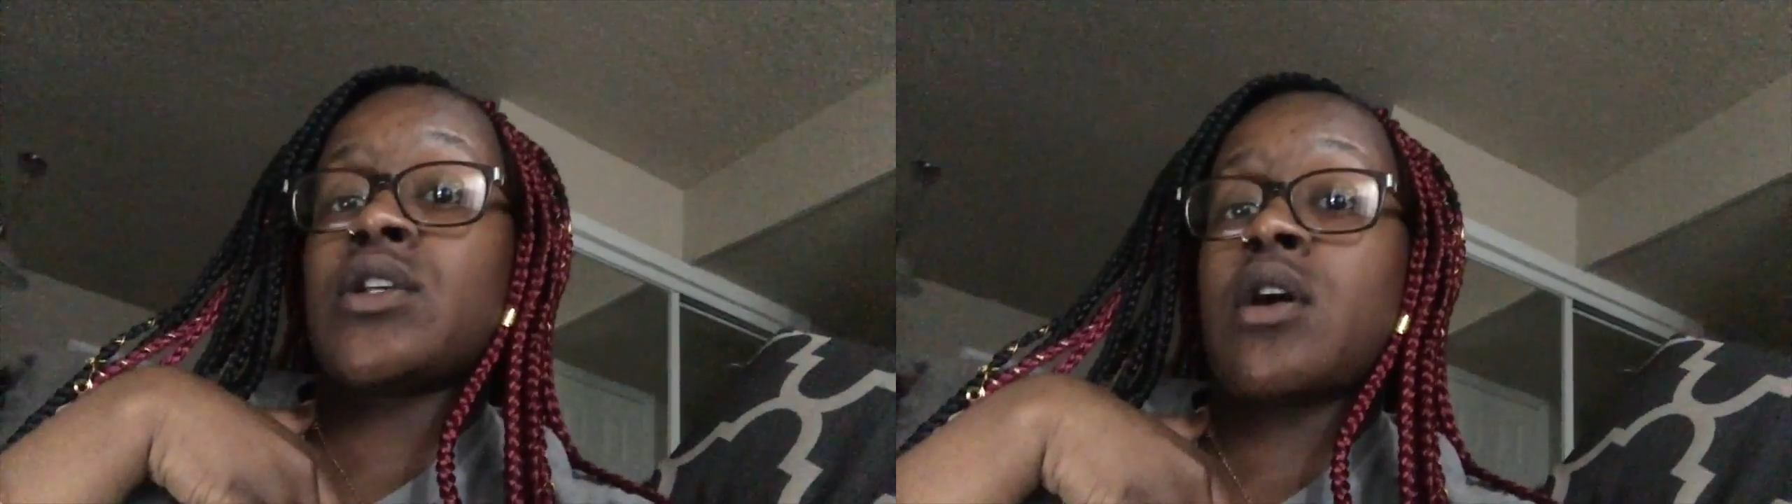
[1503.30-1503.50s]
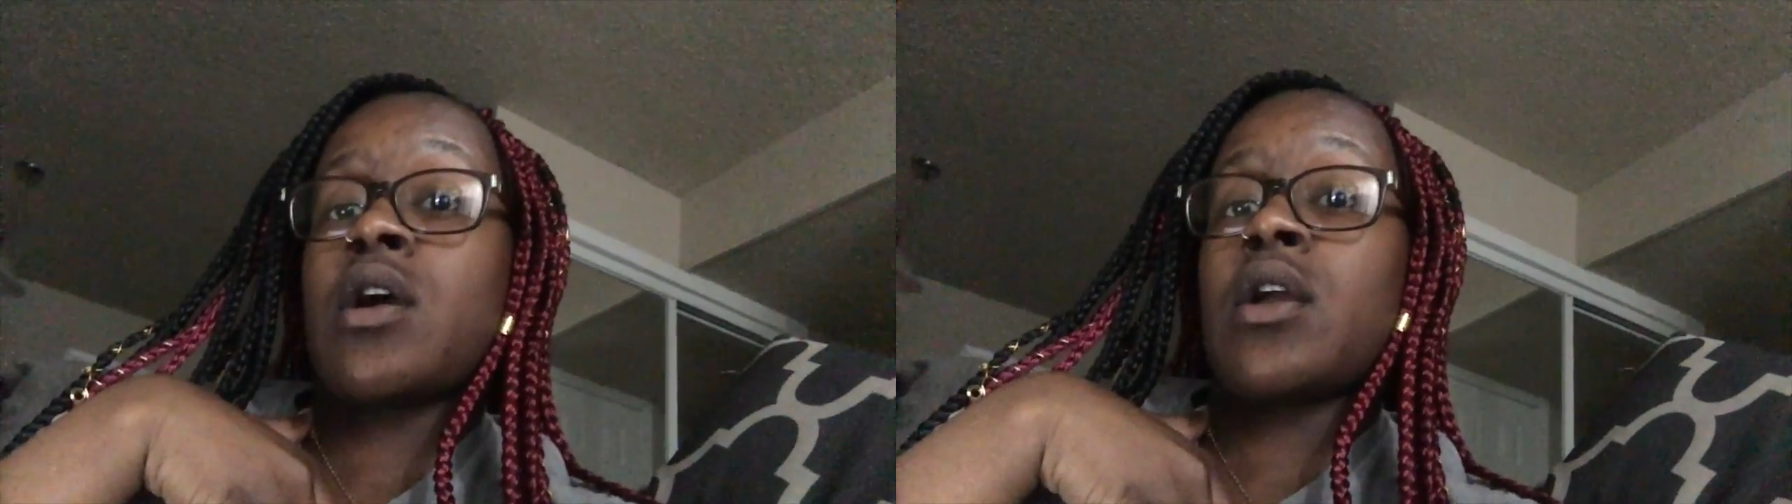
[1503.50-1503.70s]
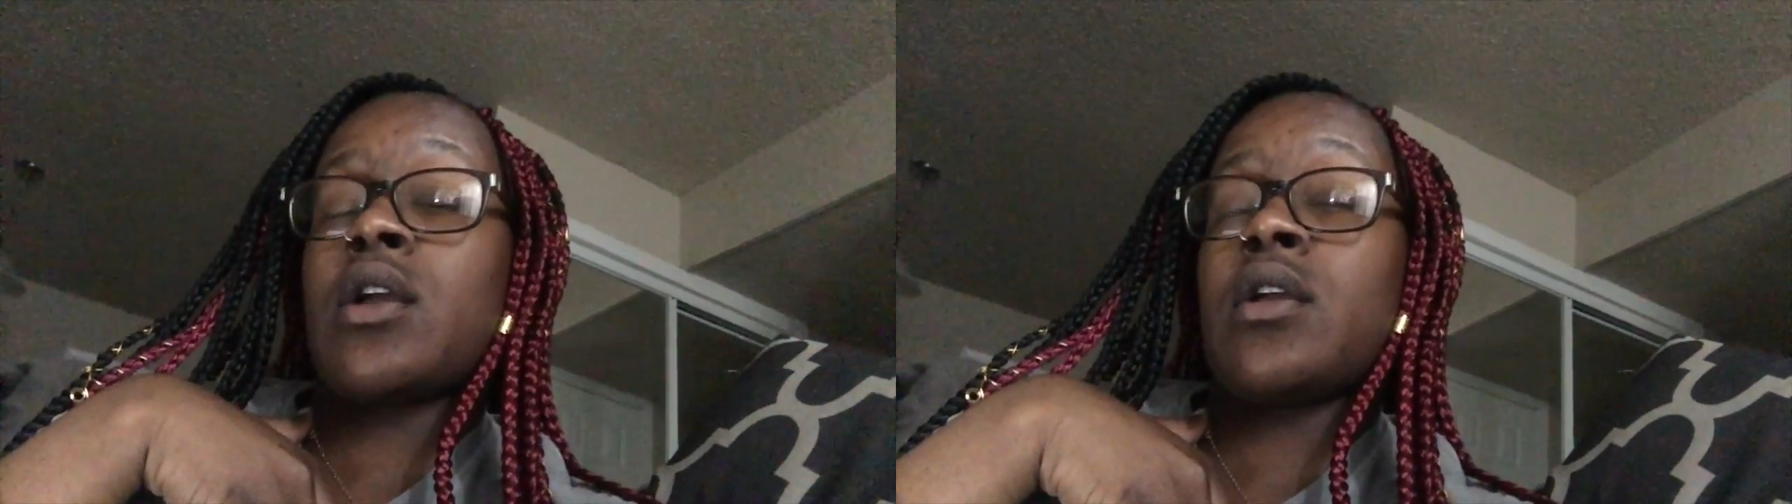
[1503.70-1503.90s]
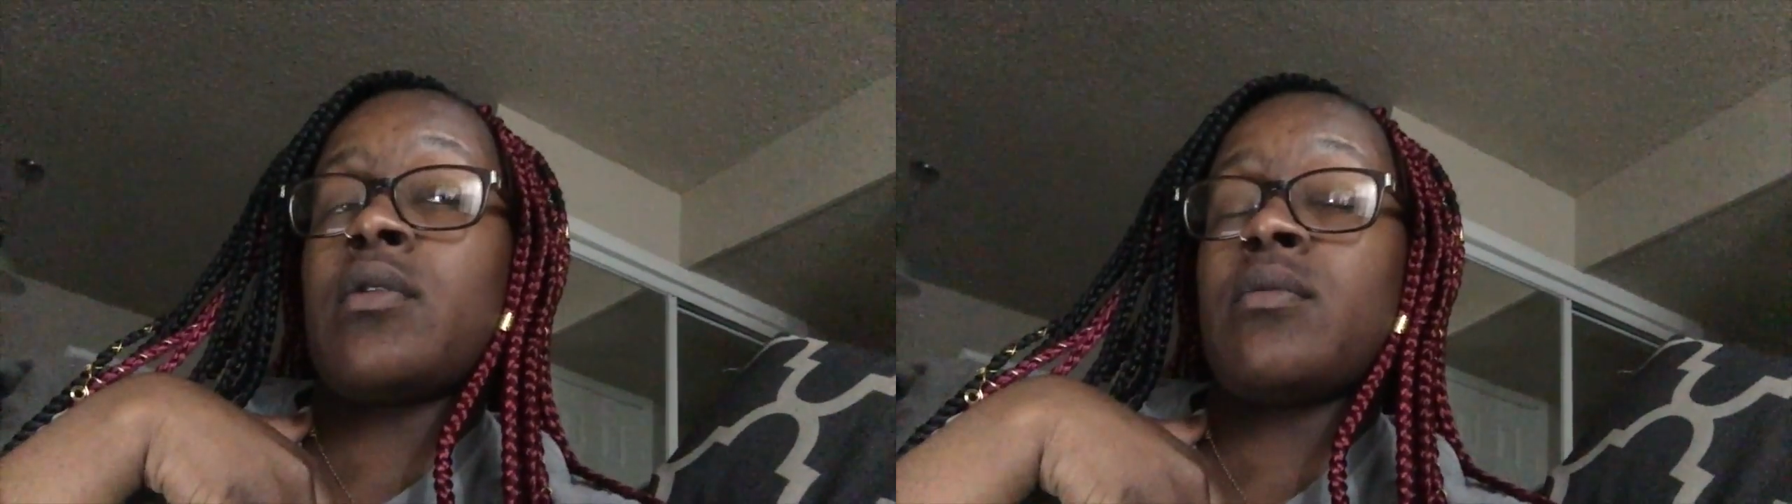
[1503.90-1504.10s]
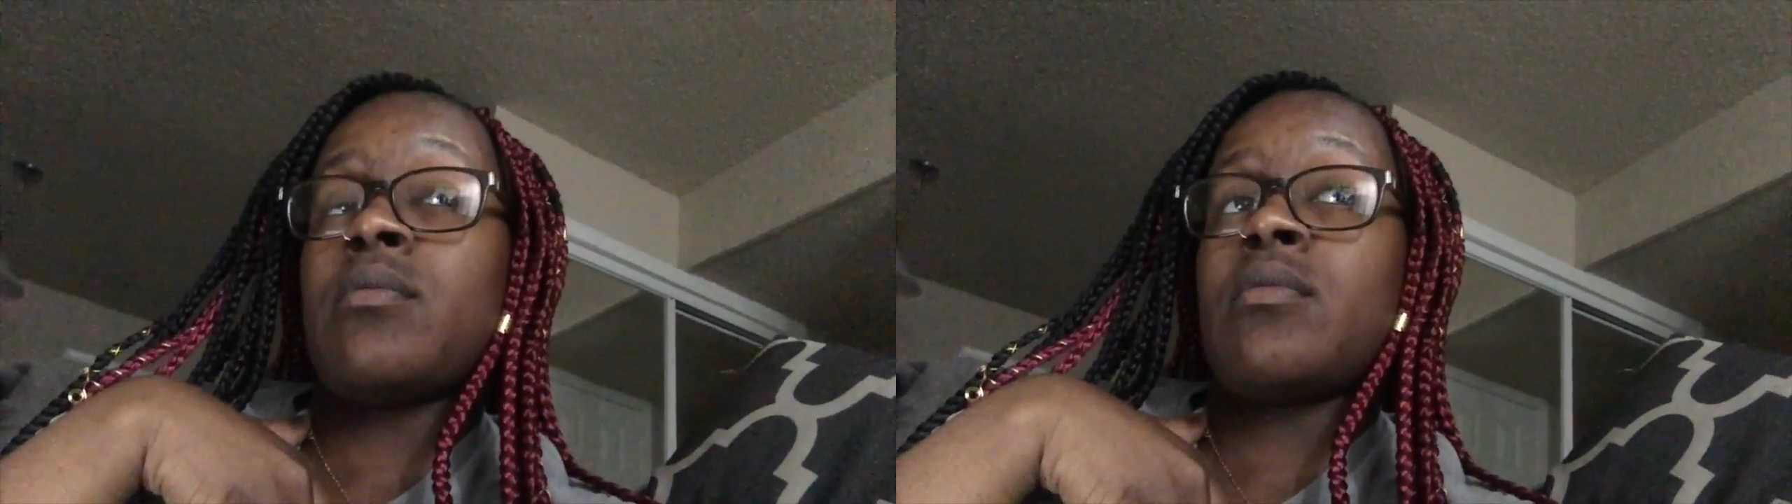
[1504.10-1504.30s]

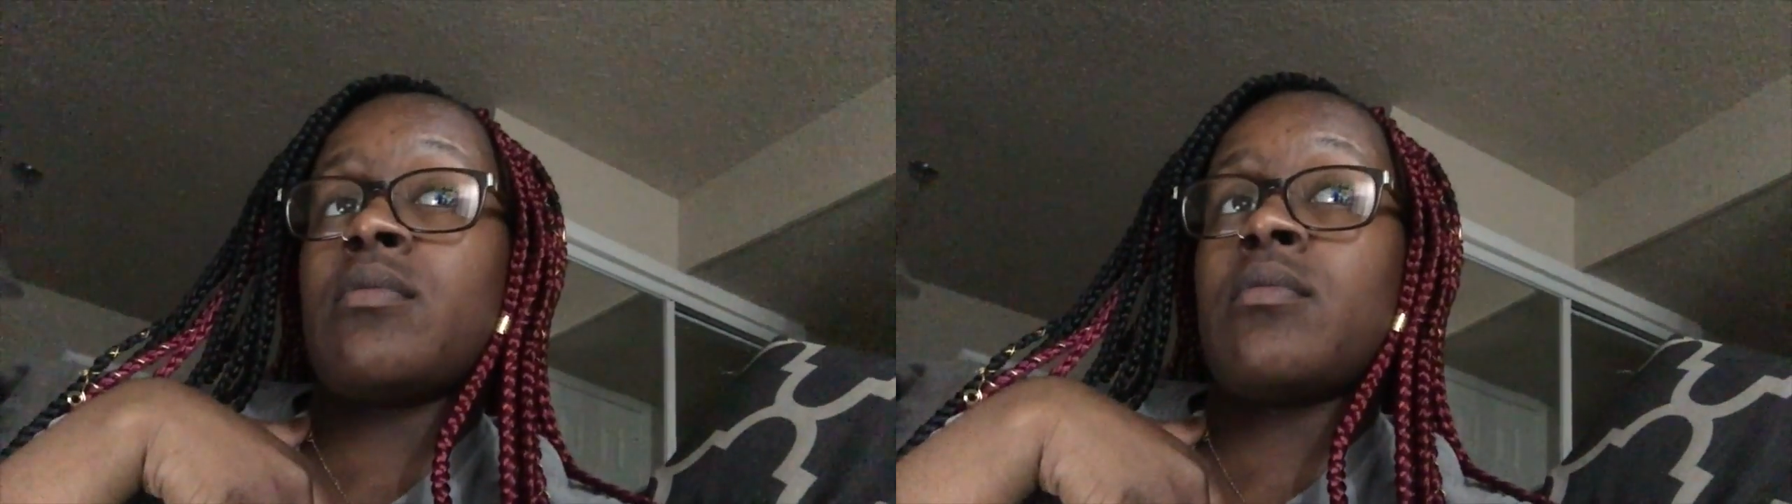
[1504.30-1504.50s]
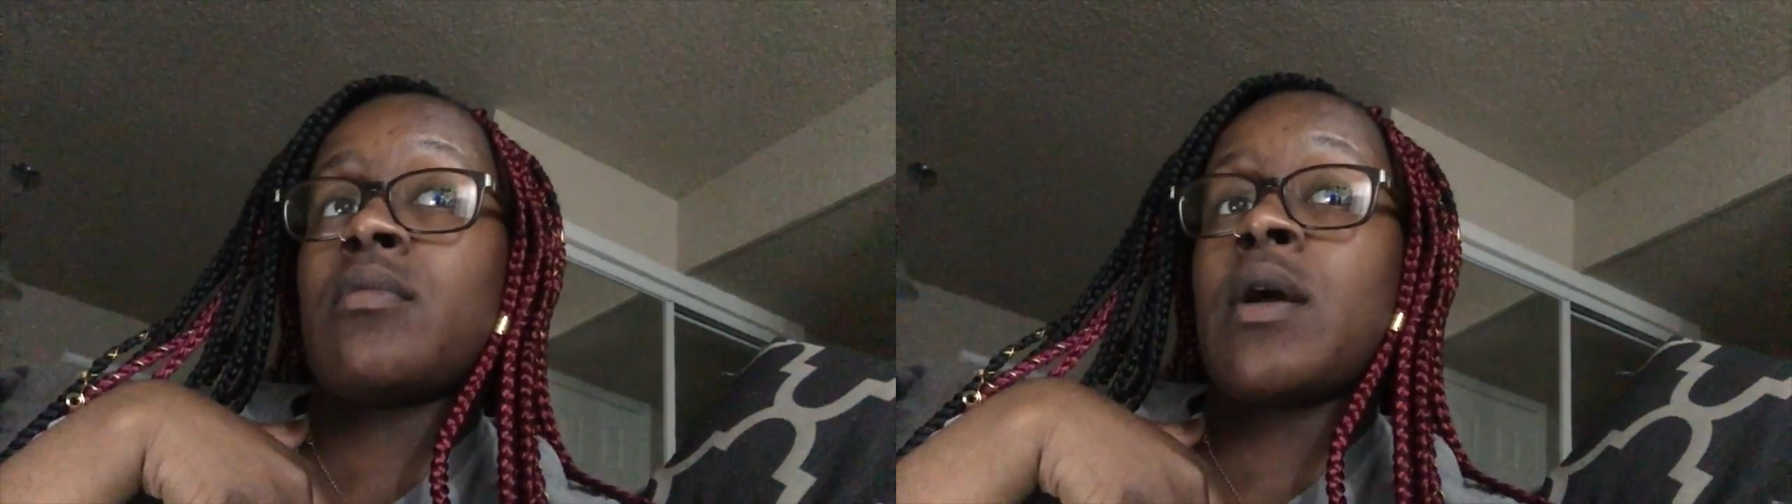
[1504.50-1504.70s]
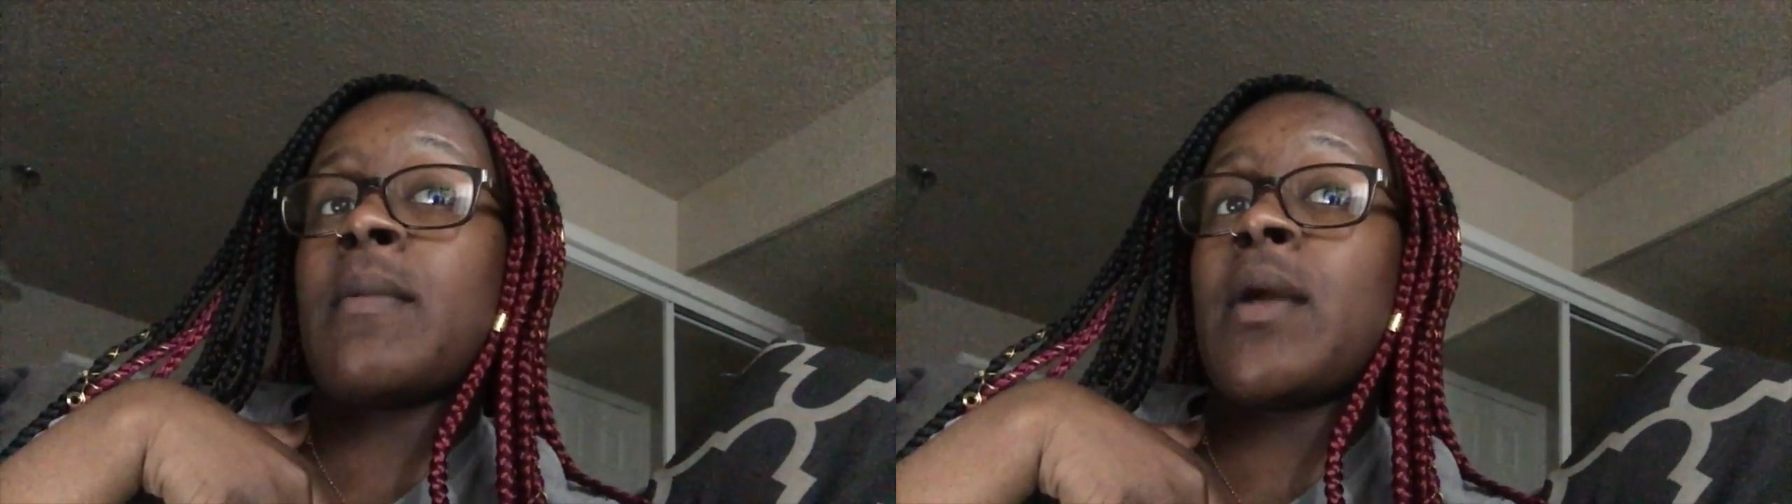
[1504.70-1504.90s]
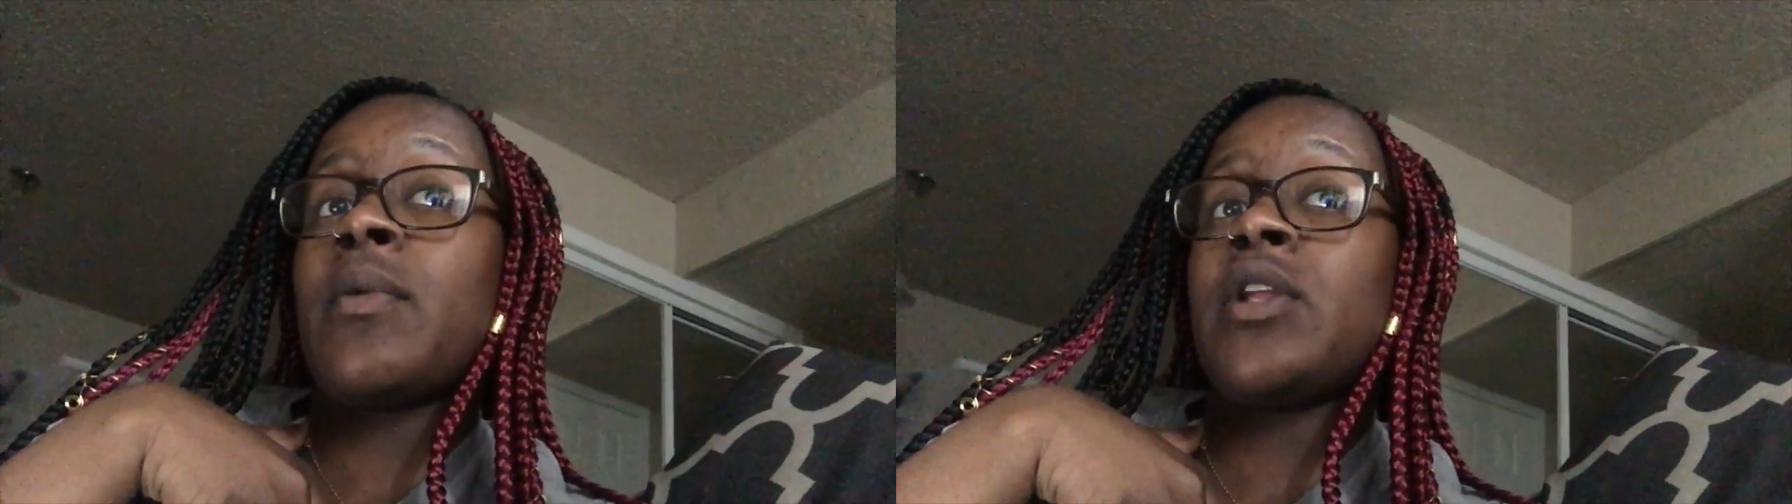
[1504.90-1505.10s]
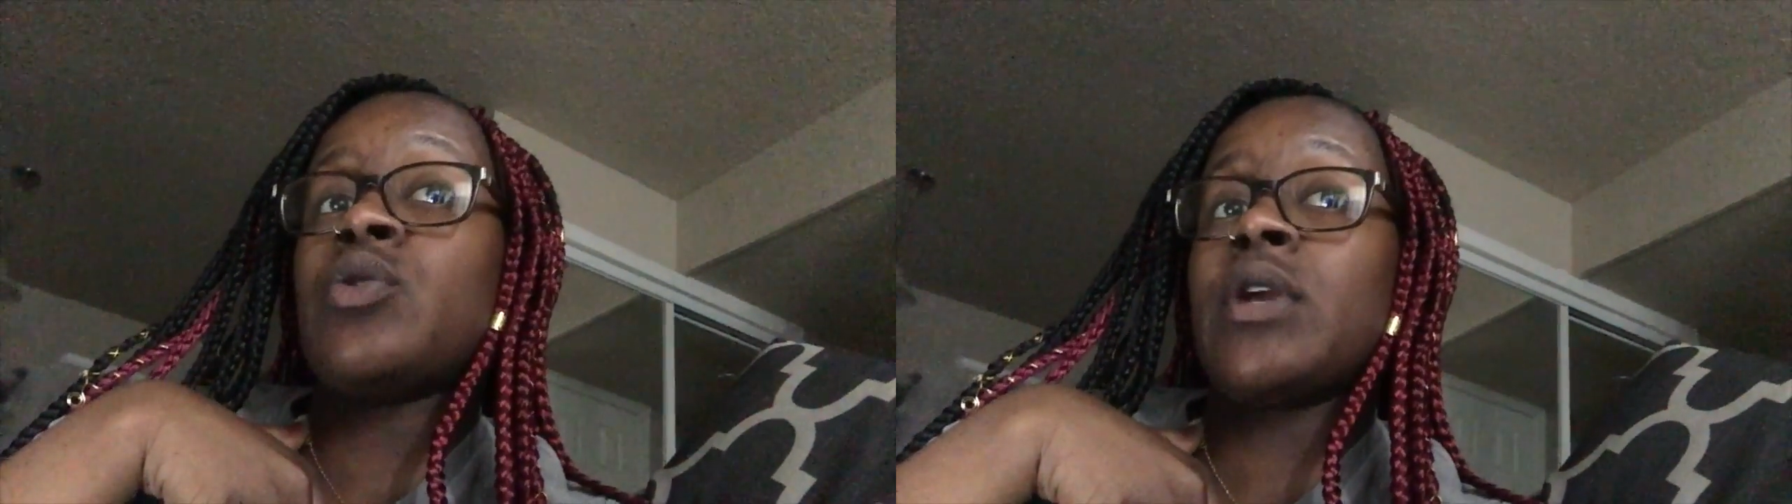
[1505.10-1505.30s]
time, I'm not
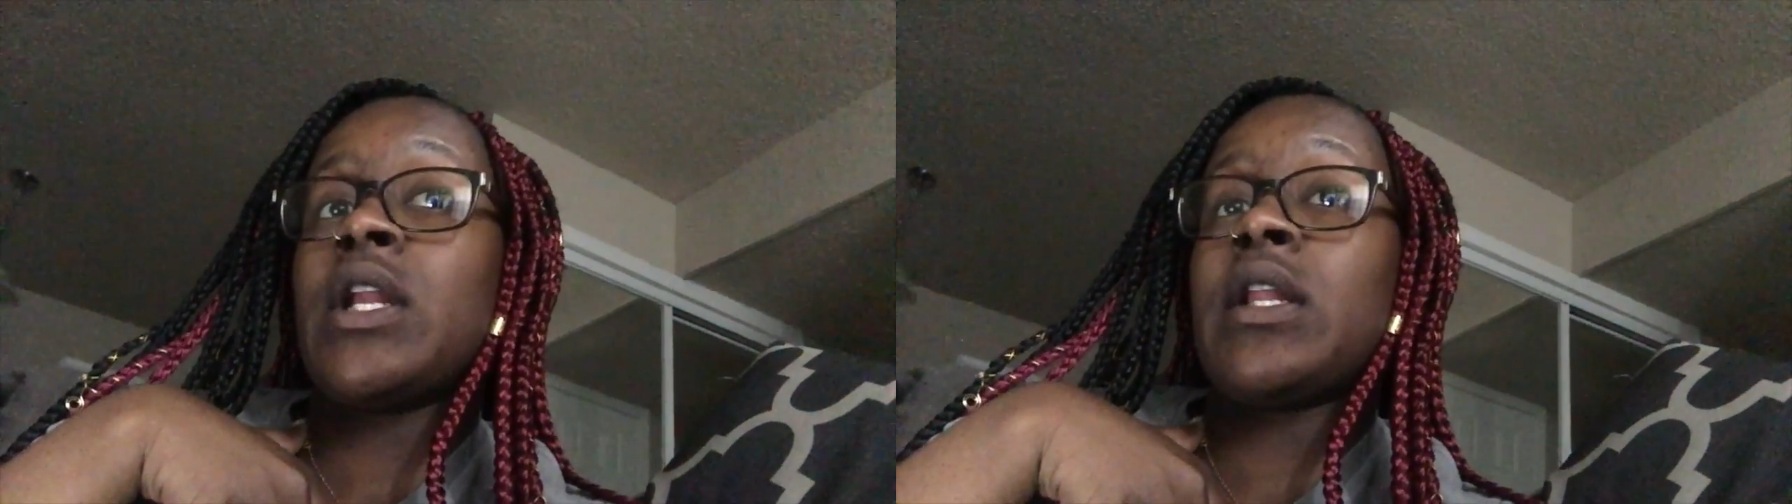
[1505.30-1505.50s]
really doing